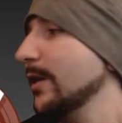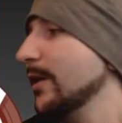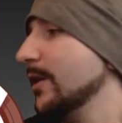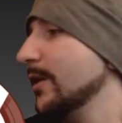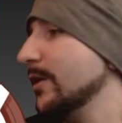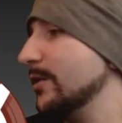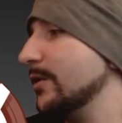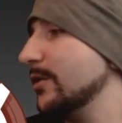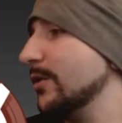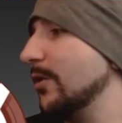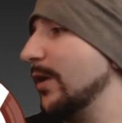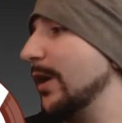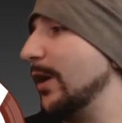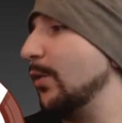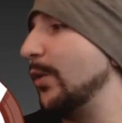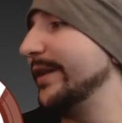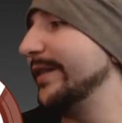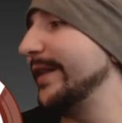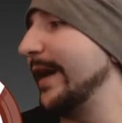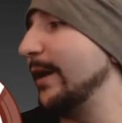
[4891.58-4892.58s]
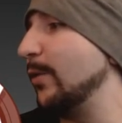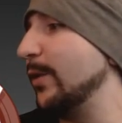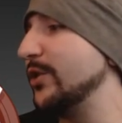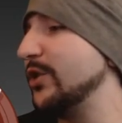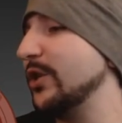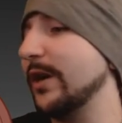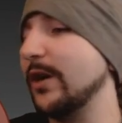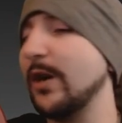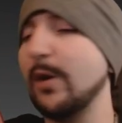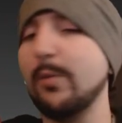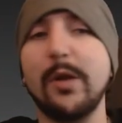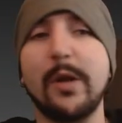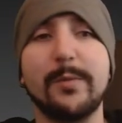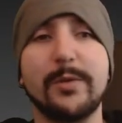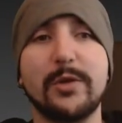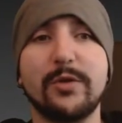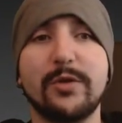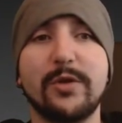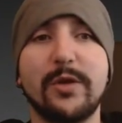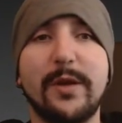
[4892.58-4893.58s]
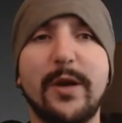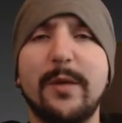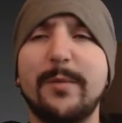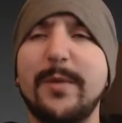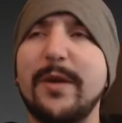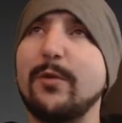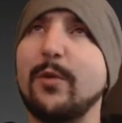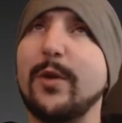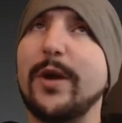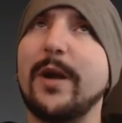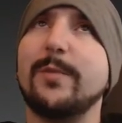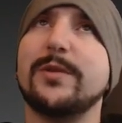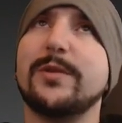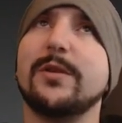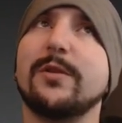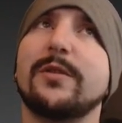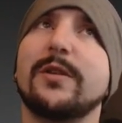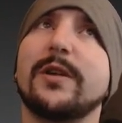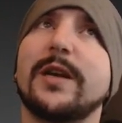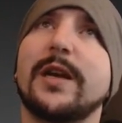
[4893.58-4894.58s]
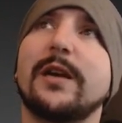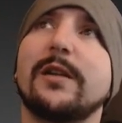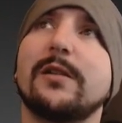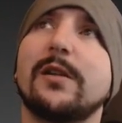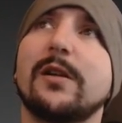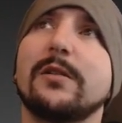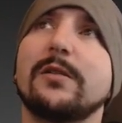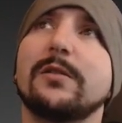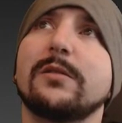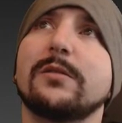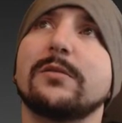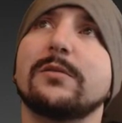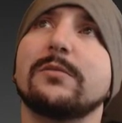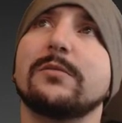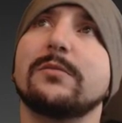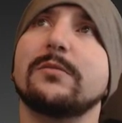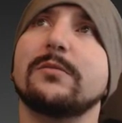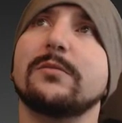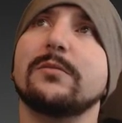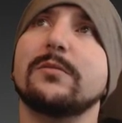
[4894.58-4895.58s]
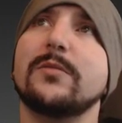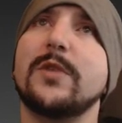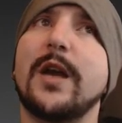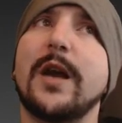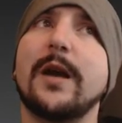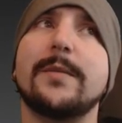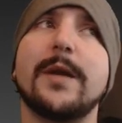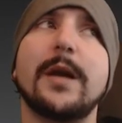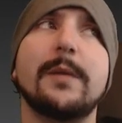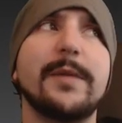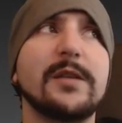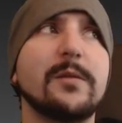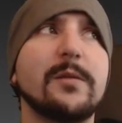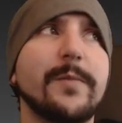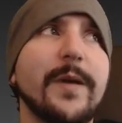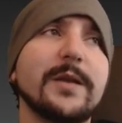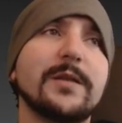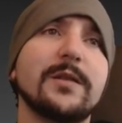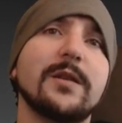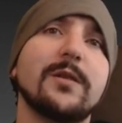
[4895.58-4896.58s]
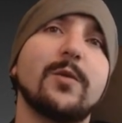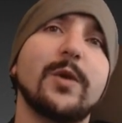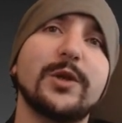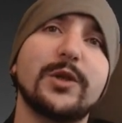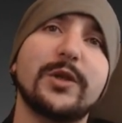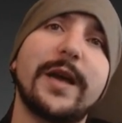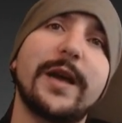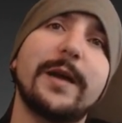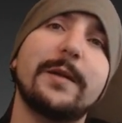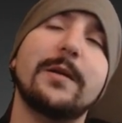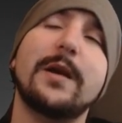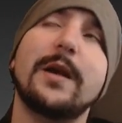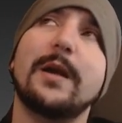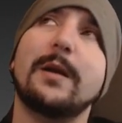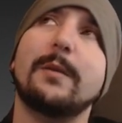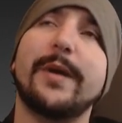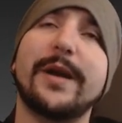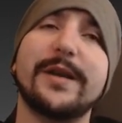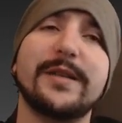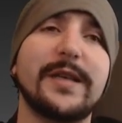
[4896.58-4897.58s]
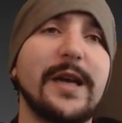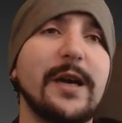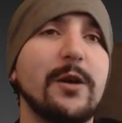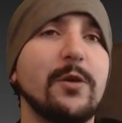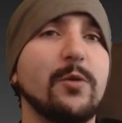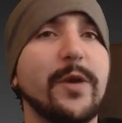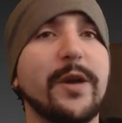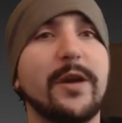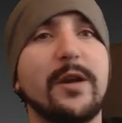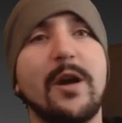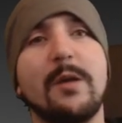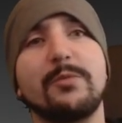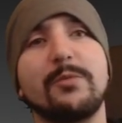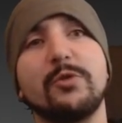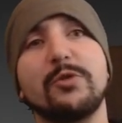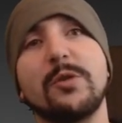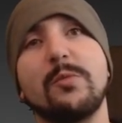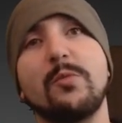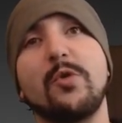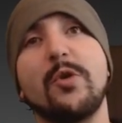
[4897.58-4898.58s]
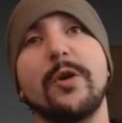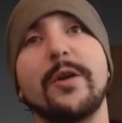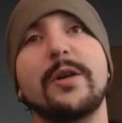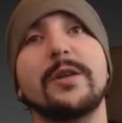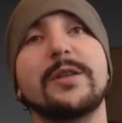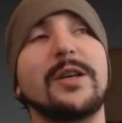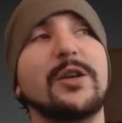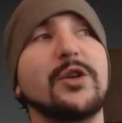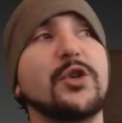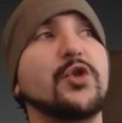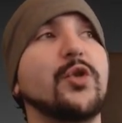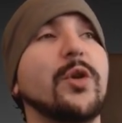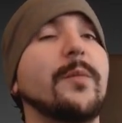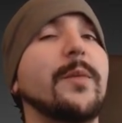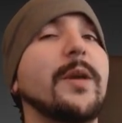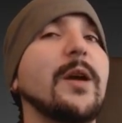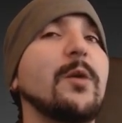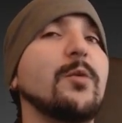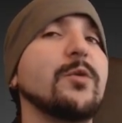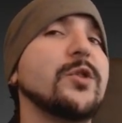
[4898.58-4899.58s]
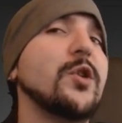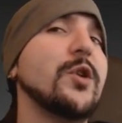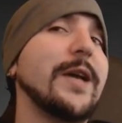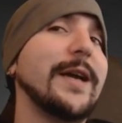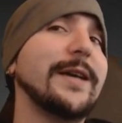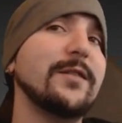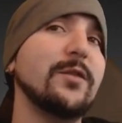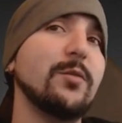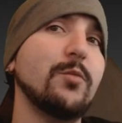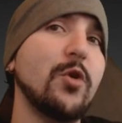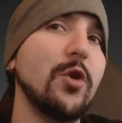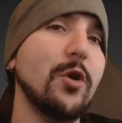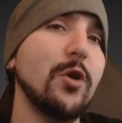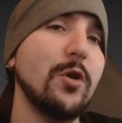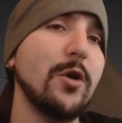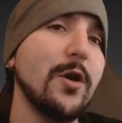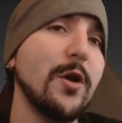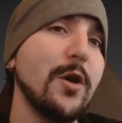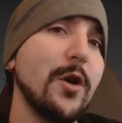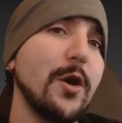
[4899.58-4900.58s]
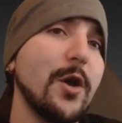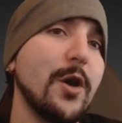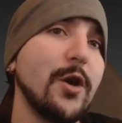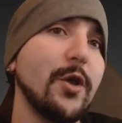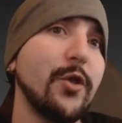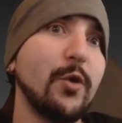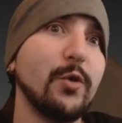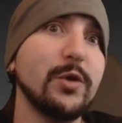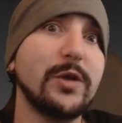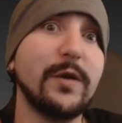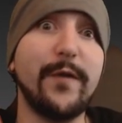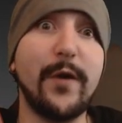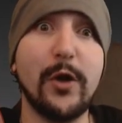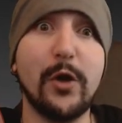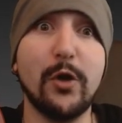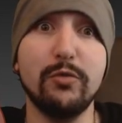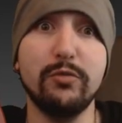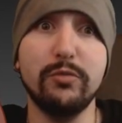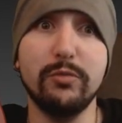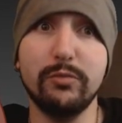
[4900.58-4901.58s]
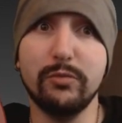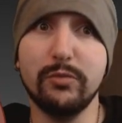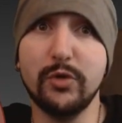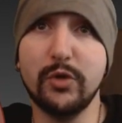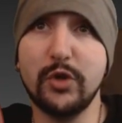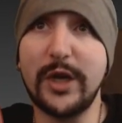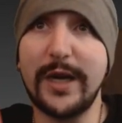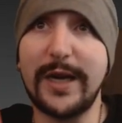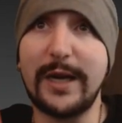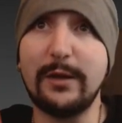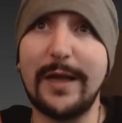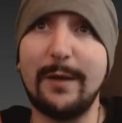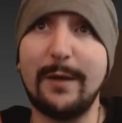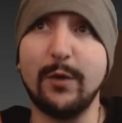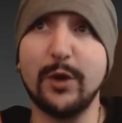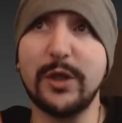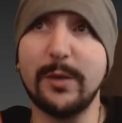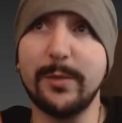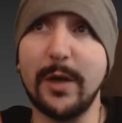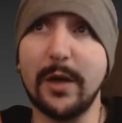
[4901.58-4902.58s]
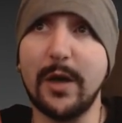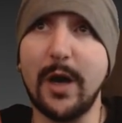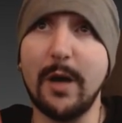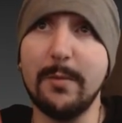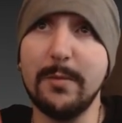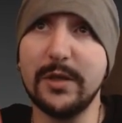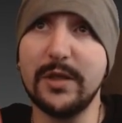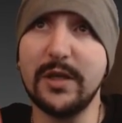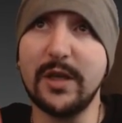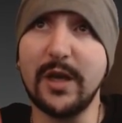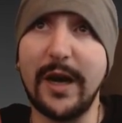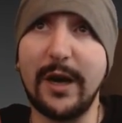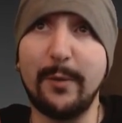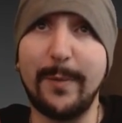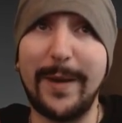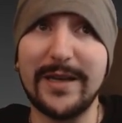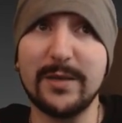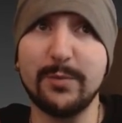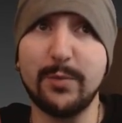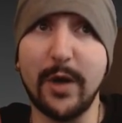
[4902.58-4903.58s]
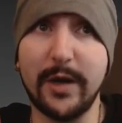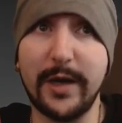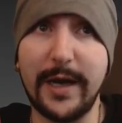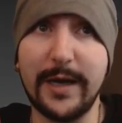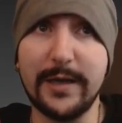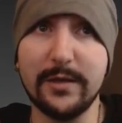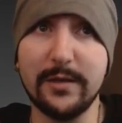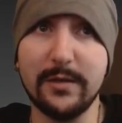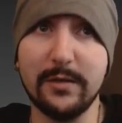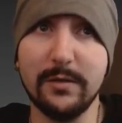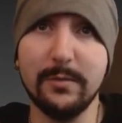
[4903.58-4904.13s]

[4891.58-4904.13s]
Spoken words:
So I'll wind down watching a couple episodes of maybe one episode. They're kind of long. Yeah, I'll make some pasta, watch that, pass out, wake up, do some work, start streaming, and we'll see you guys tomorrow. Throw us a follow. Check out LiveWorkshop.com. It's got our past broadcasts.